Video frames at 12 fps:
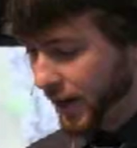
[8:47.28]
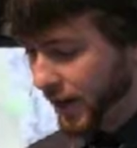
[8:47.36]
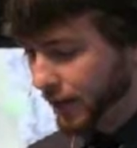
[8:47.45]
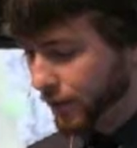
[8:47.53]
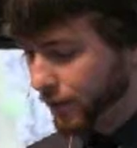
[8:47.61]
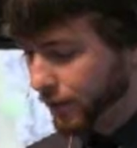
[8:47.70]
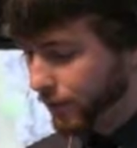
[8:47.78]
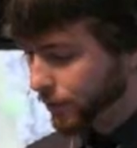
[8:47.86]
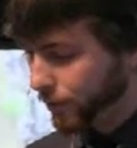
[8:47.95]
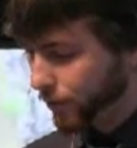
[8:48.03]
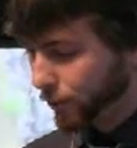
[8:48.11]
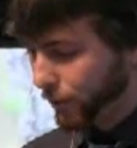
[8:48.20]
And
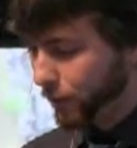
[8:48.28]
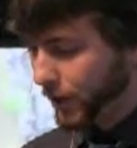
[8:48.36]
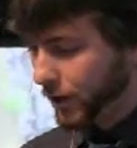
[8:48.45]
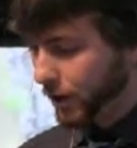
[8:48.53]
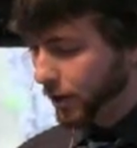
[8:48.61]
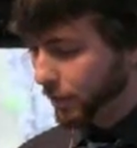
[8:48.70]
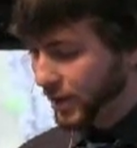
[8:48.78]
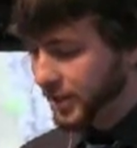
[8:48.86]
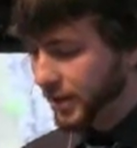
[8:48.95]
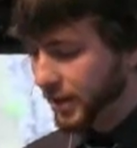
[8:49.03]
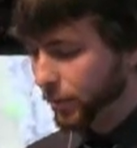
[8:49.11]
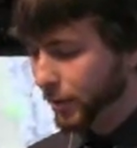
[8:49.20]
when we are
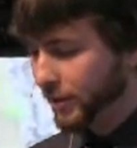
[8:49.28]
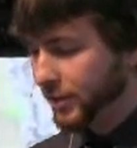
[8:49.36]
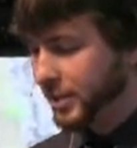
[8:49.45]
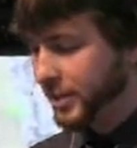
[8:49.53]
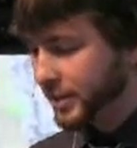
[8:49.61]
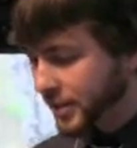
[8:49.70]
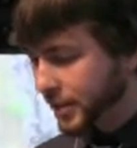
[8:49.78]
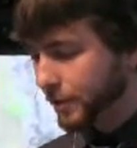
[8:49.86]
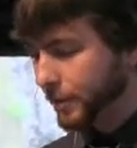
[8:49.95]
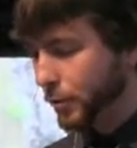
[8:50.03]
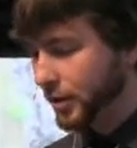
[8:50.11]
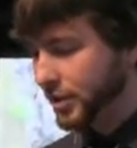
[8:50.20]
busy, we have a tendency
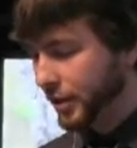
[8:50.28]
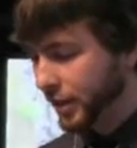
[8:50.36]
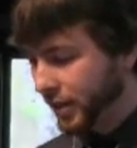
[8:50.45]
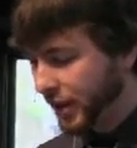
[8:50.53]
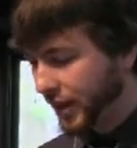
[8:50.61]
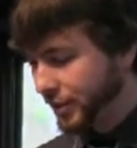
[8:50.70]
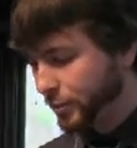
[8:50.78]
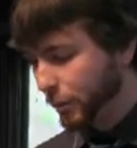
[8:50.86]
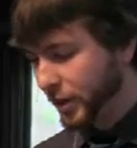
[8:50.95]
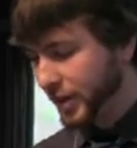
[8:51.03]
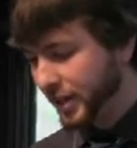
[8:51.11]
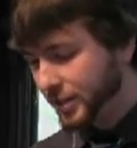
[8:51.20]
to focus on things
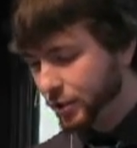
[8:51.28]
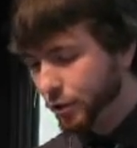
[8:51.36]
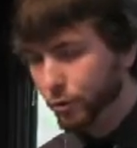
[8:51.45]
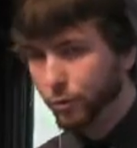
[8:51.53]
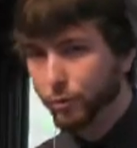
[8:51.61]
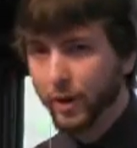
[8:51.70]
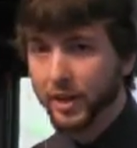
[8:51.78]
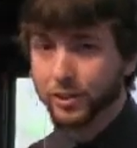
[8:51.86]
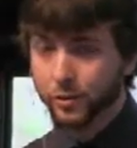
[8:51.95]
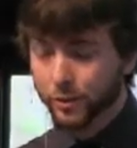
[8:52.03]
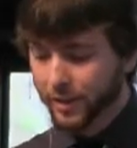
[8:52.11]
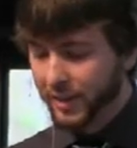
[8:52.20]
we need to do by a
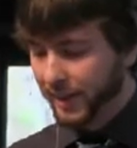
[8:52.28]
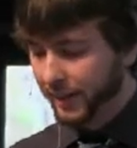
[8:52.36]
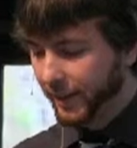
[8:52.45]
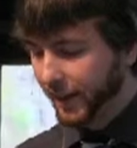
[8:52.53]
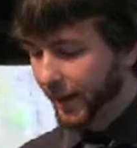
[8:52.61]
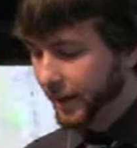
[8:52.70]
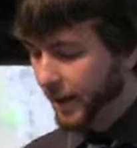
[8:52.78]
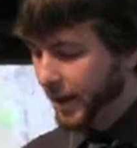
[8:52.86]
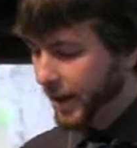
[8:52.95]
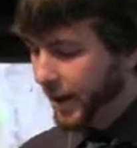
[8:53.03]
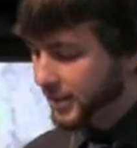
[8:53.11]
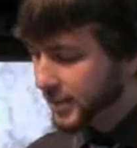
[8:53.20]
certain deadline.
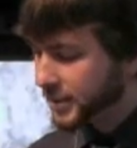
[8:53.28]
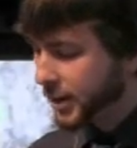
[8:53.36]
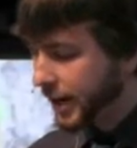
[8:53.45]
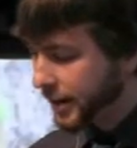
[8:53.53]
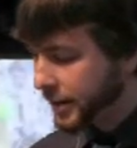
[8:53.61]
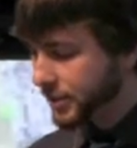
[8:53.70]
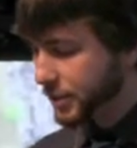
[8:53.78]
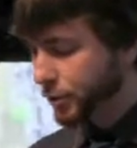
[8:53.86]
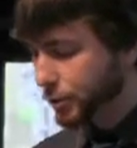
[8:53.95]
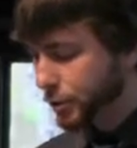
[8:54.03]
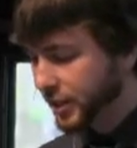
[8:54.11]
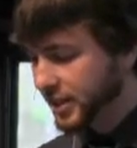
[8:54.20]
And since God doesn't
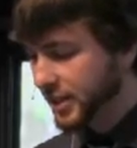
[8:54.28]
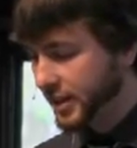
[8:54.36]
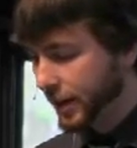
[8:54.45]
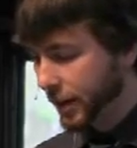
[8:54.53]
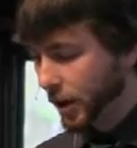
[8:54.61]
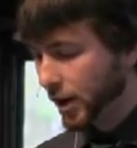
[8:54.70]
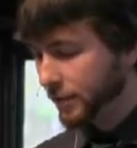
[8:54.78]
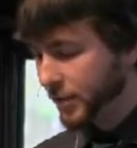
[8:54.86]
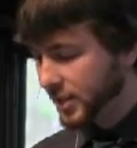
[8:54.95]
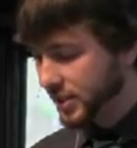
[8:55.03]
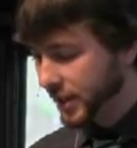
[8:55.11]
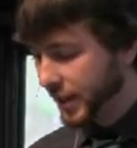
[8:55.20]
usually send down
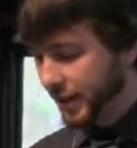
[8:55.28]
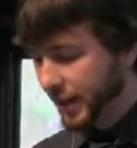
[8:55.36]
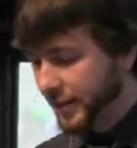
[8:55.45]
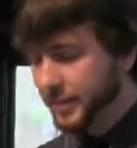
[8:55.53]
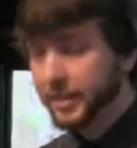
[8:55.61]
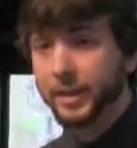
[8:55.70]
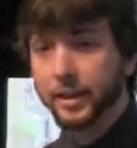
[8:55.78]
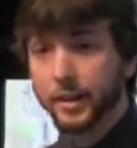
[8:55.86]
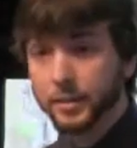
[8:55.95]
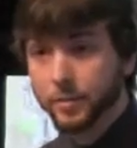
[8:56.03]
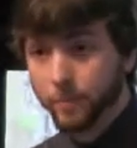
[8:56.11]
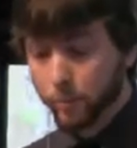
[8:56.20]
obvious deadlines and
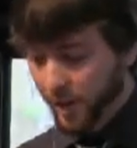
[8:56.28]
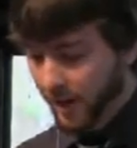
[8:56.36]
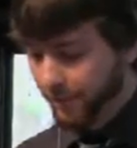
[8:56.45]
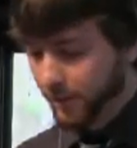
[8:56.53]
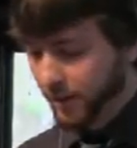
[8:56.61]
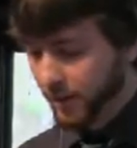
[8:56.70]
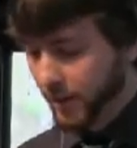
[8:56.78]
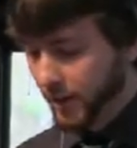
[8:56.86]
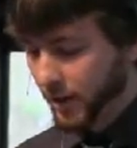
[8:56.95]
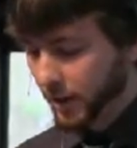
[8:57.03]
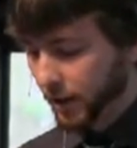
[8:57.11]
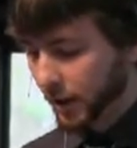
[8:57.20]
edicts from heaven,
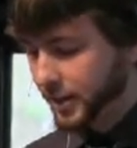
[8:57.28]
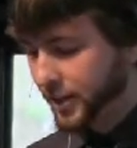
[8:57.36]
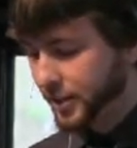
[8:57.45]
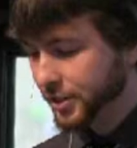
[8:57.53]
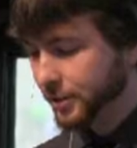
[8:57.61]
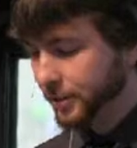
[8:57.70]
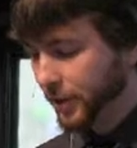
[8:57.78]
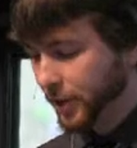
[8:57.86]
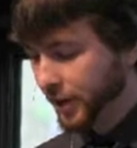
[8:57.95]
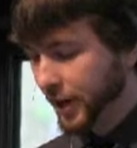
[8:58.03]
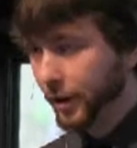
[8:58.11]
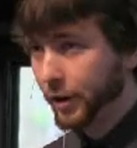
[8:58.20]
God tends to
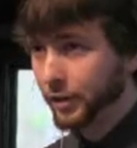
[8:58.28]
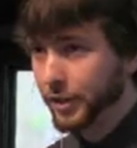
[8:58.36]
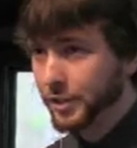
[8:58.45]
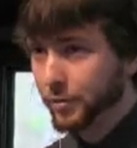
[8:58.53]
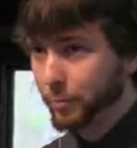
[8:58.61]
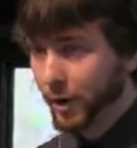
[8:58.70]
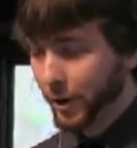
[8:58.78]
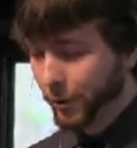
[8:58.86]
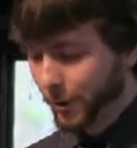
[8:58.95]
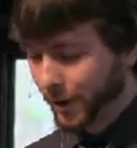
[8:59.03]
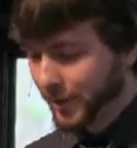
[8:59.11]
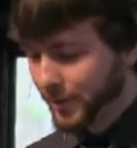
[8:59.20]
fall down on our list of
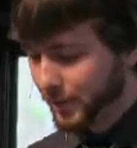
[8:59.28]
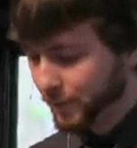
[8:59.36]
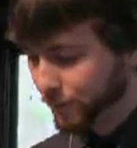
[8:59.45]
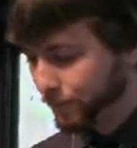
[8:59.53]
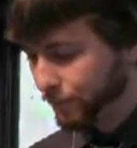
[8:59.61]
priorities.